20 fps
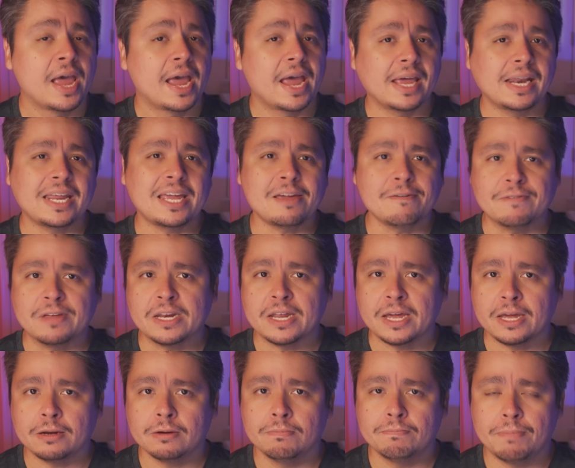and even
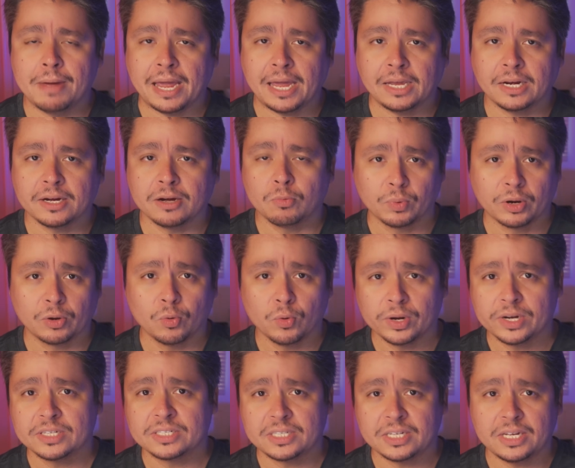in beta. We're
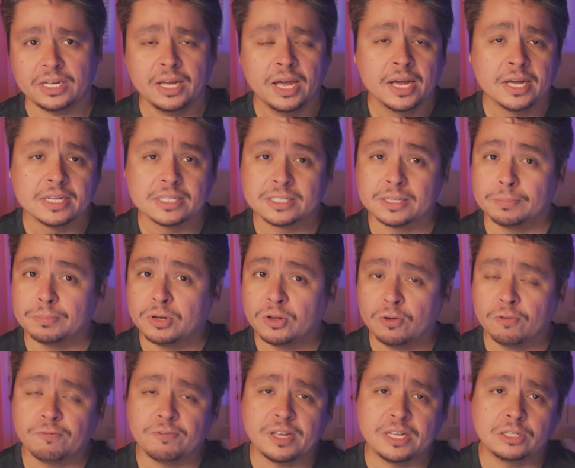going to see some
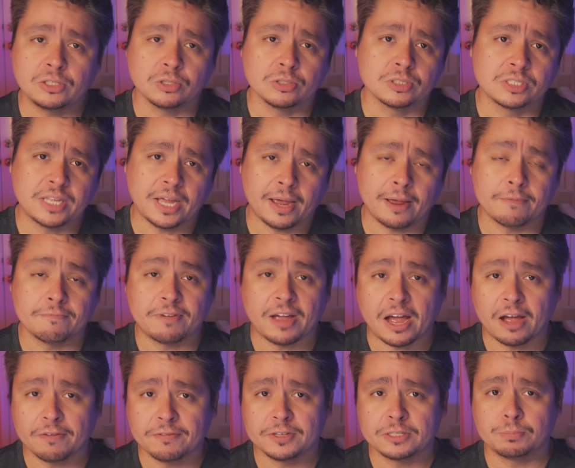new features that
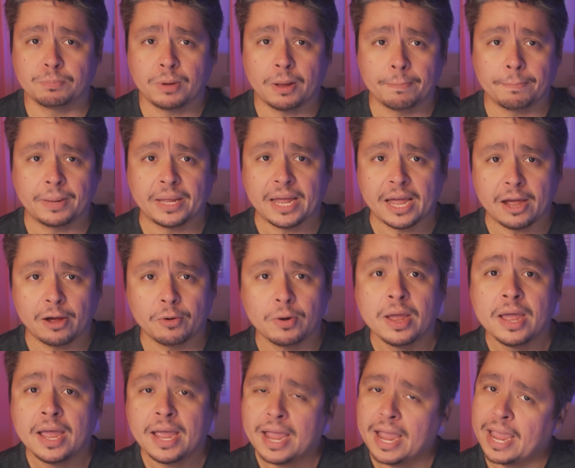Valve is pumping out,
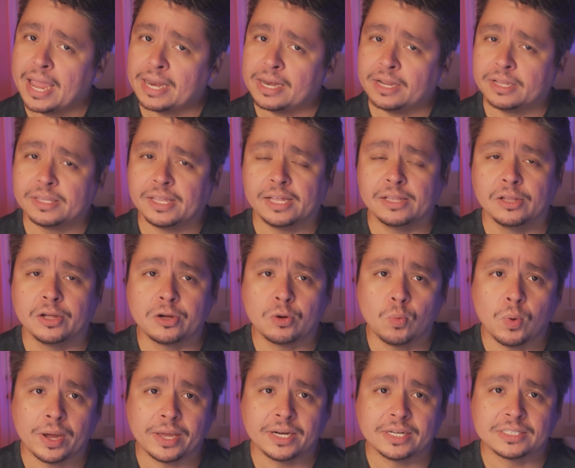and they look
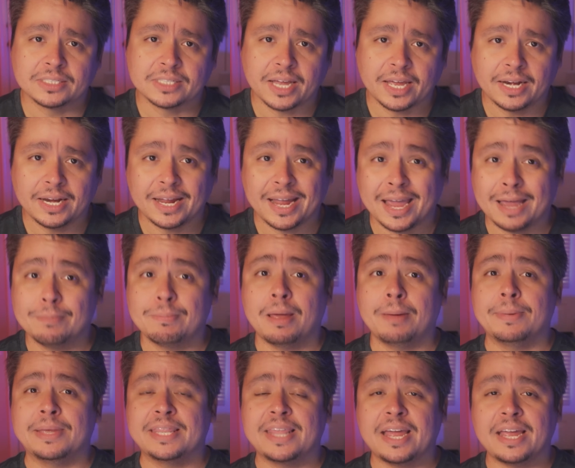quite exciting, and
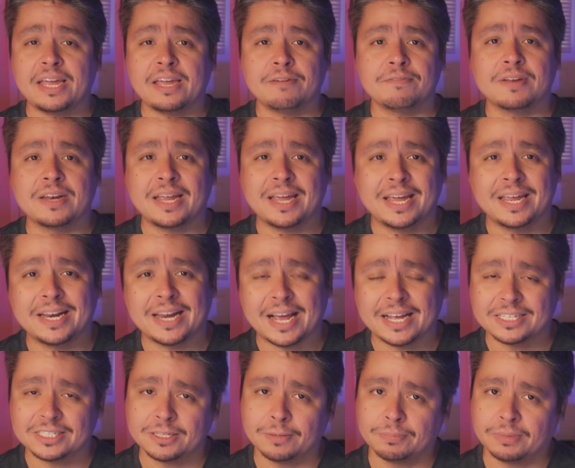maybe they even hint
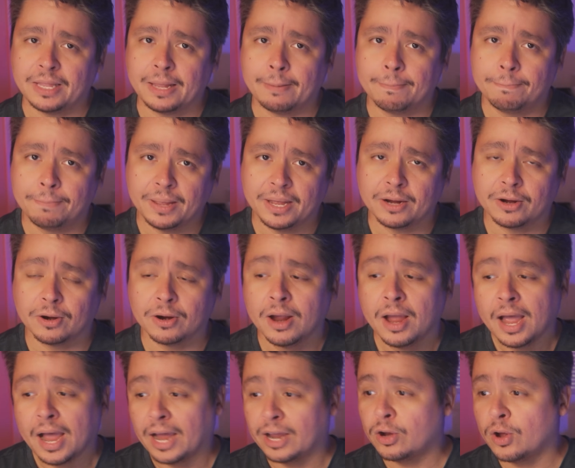at something bigger.
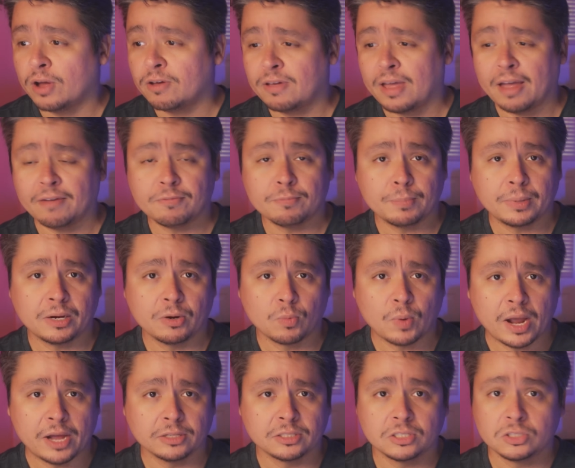I know I haven't been
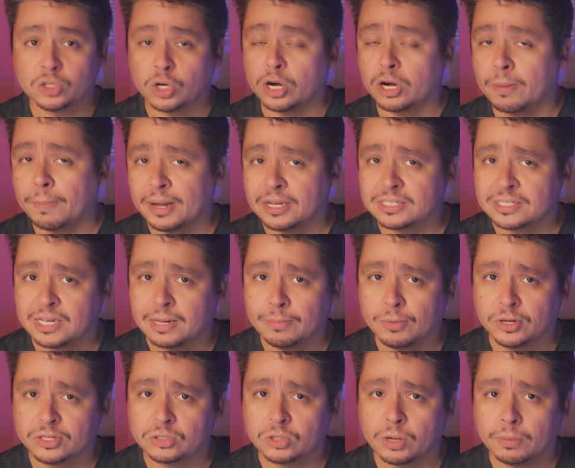around to talk about
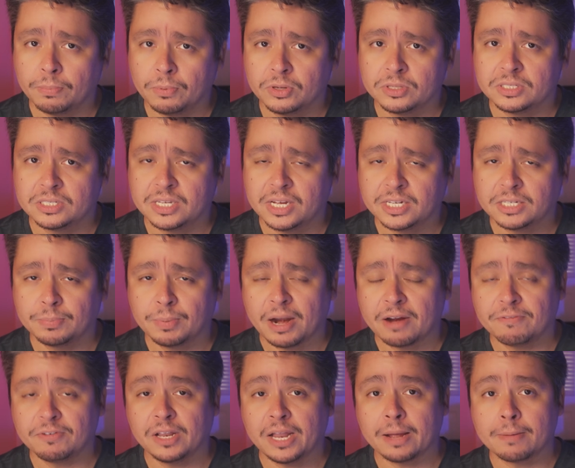SteamOS 3.6, but I
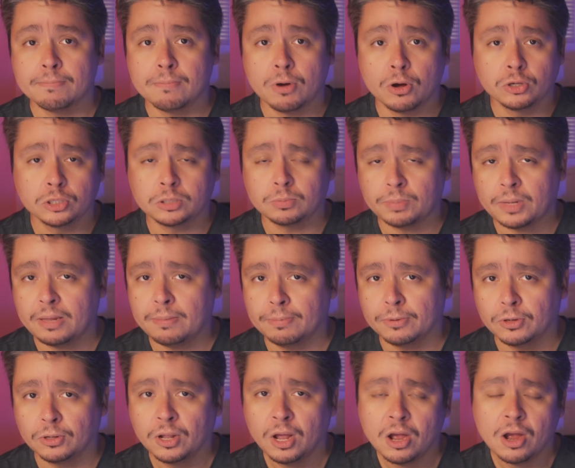feel like most
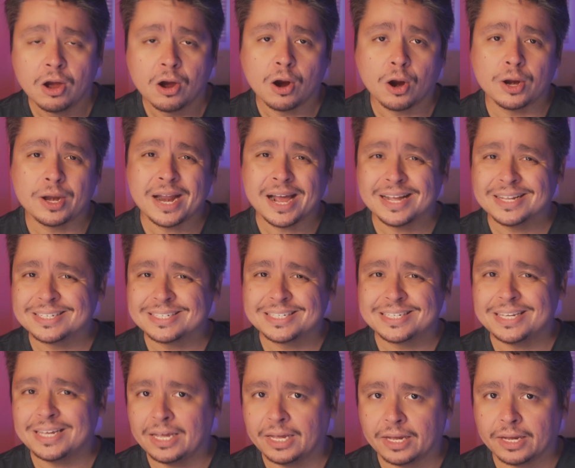people are not
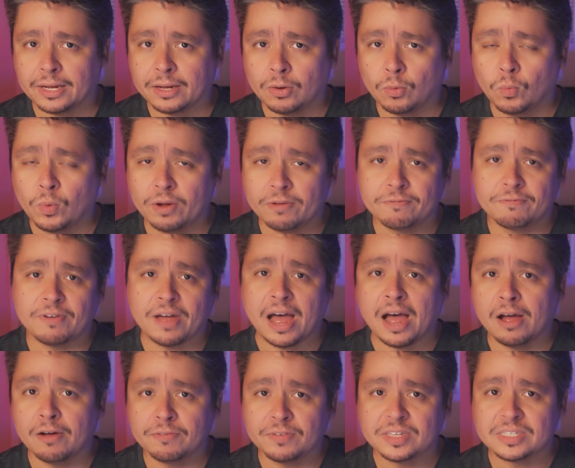seeing what
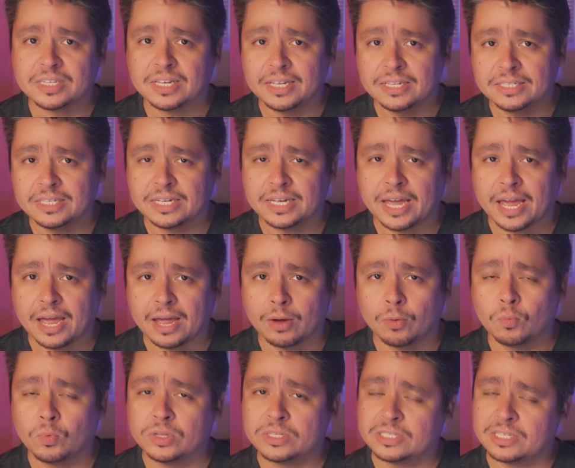Valve is hinting
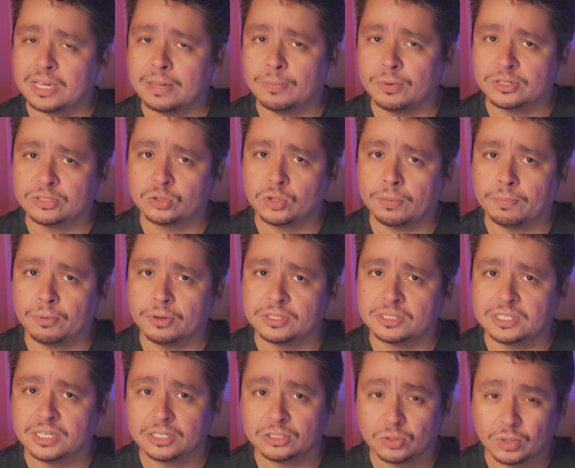at with SteamOS
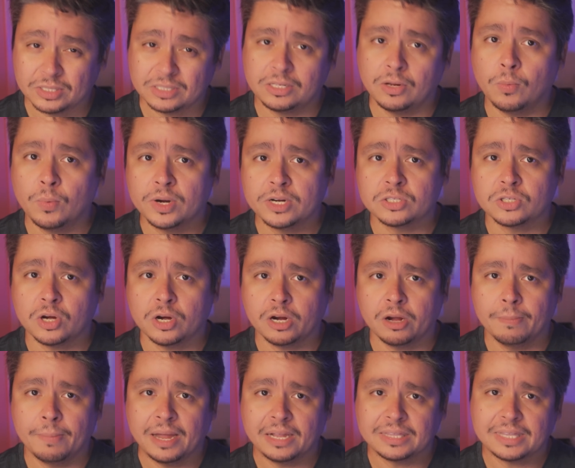3.6, so I still want to talk
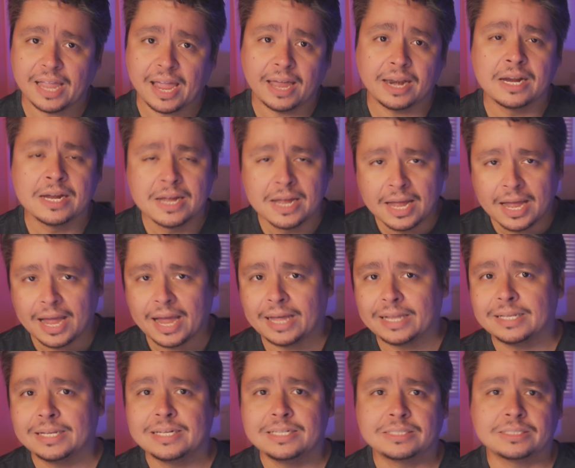about that
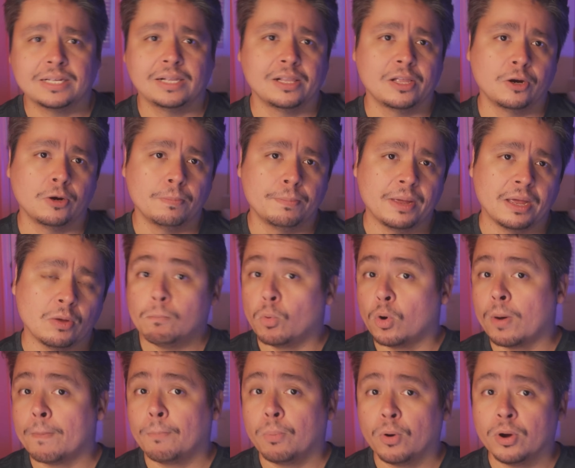at least a little bit.
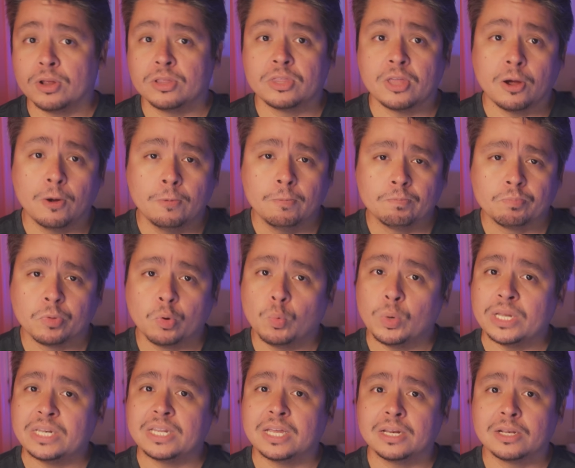More important though,
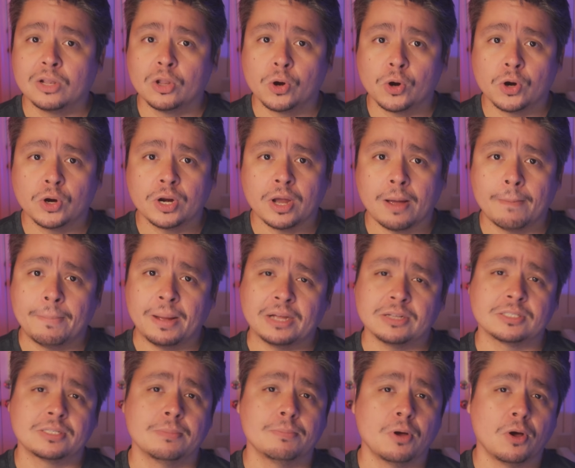we did learn
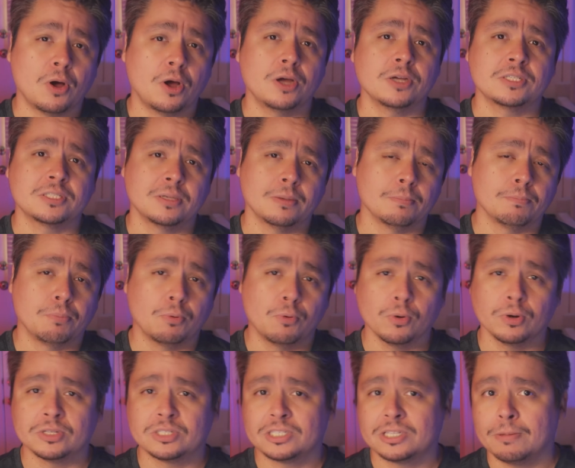about some awesome
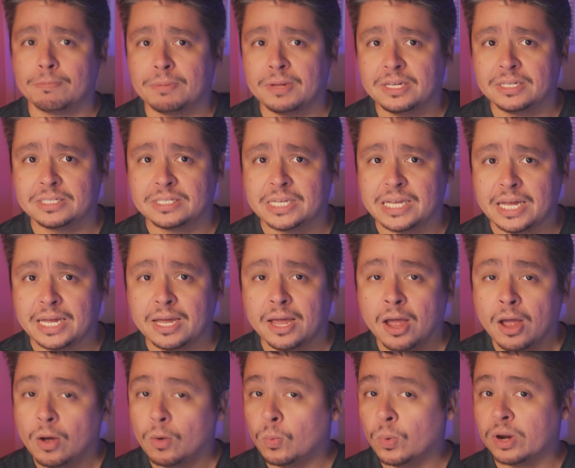ports to PC,
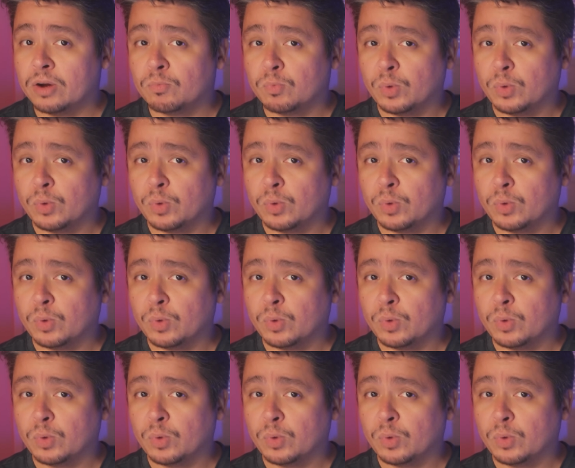one of